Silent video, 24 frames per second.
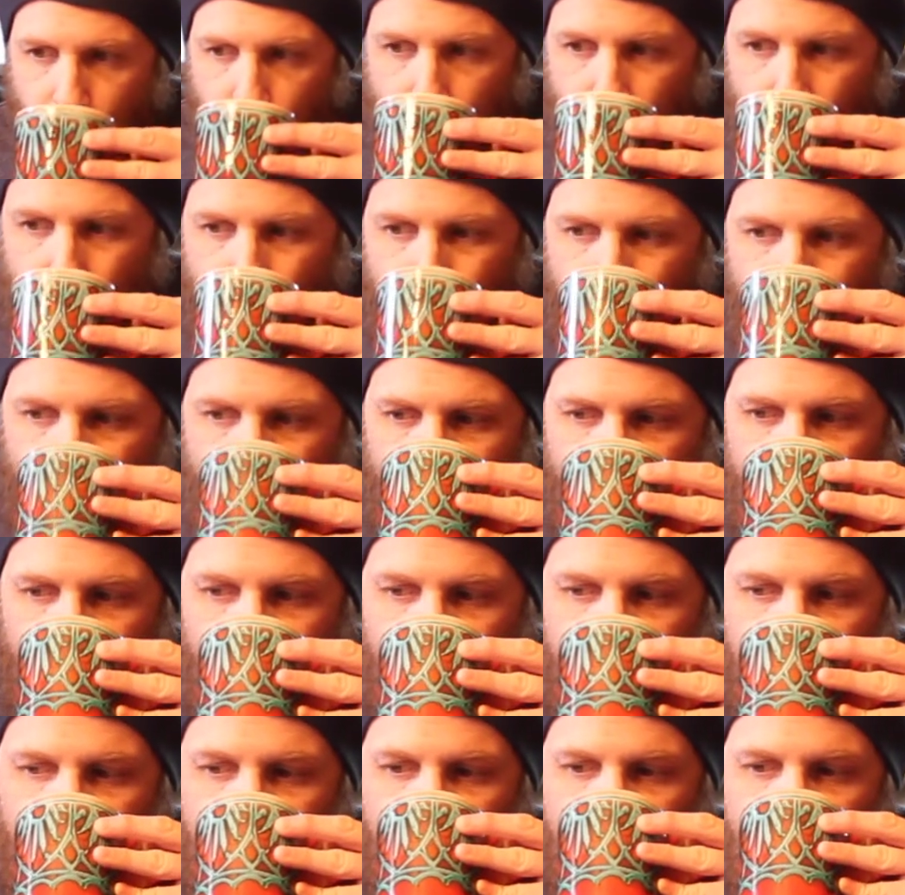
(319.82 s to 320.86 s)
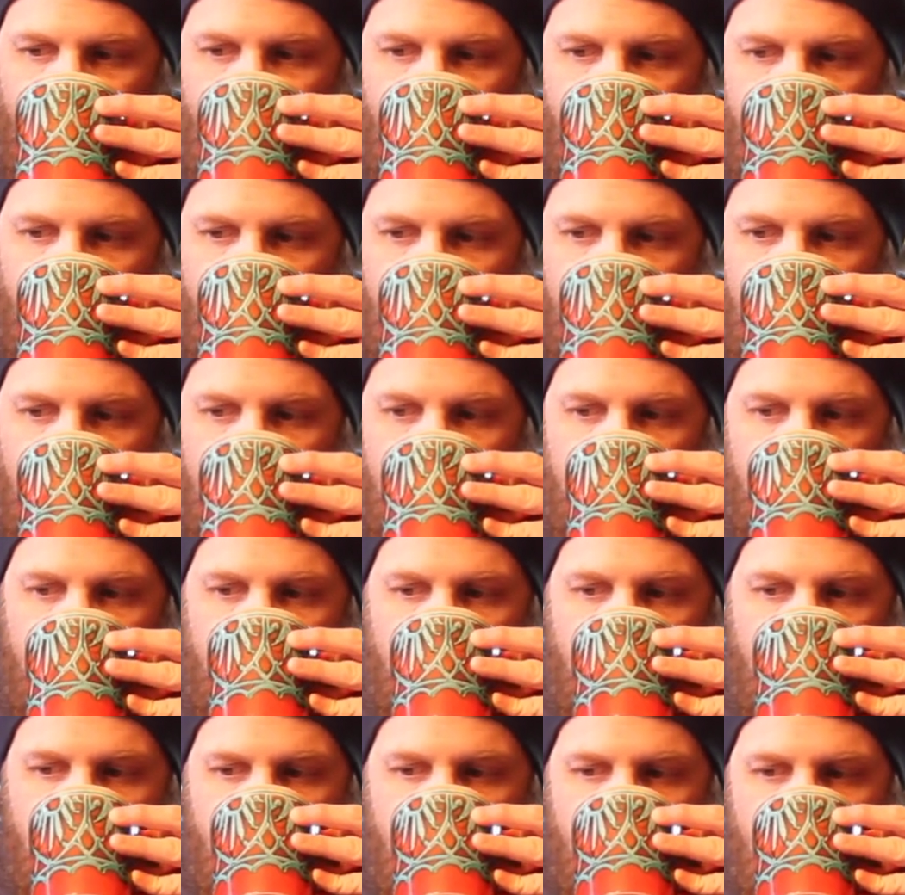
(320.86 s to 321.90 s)

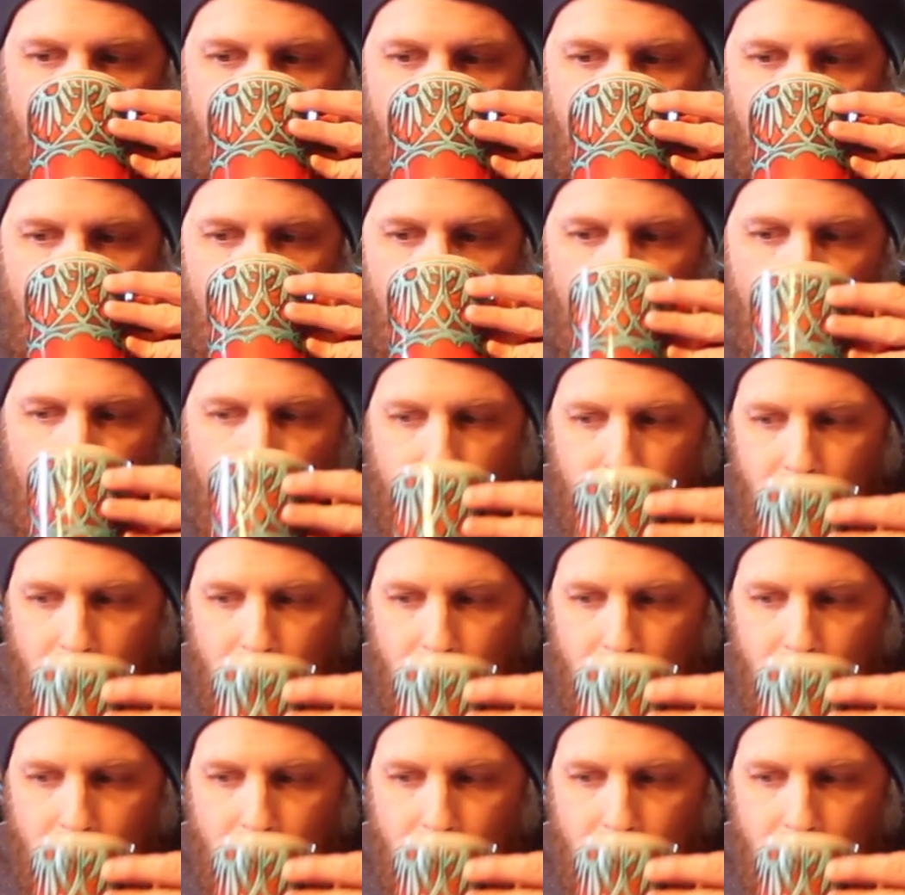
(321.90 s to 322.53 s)
No one is speaking in this clip.